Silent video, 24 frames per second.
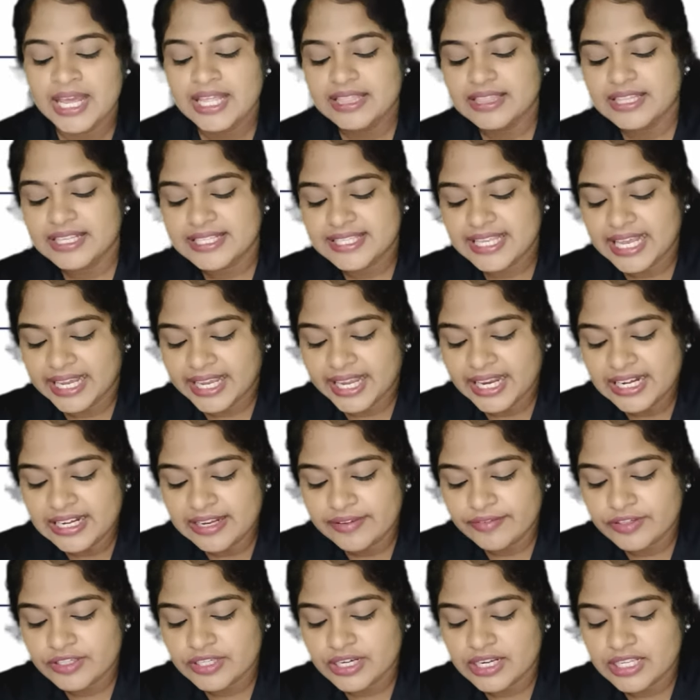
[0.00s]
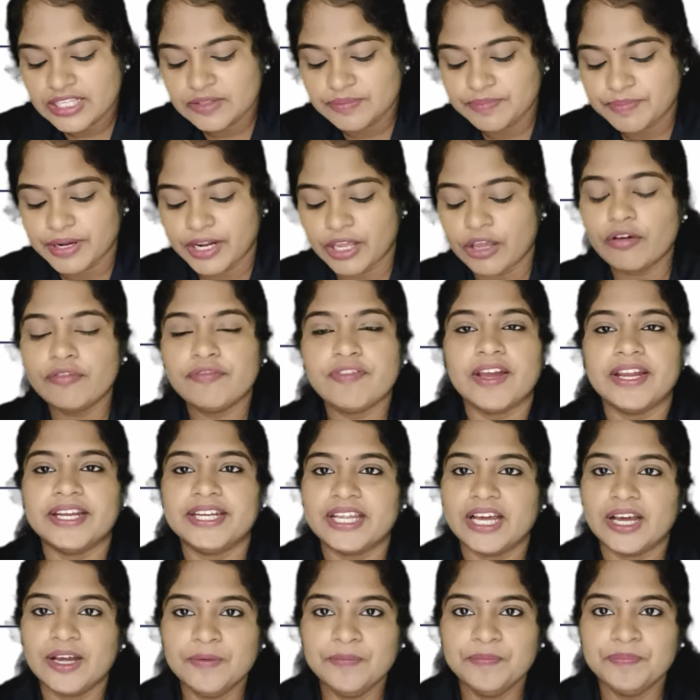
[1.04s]
The second division is
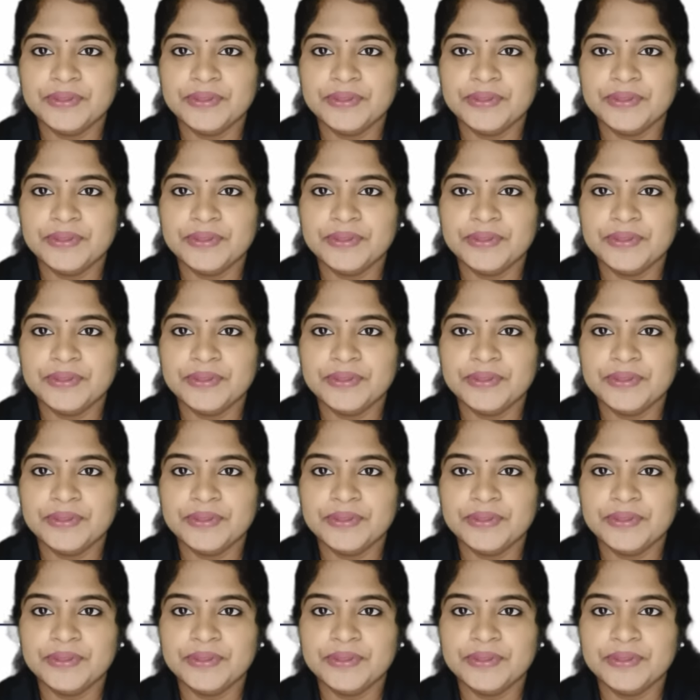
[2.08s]
Bryophyta.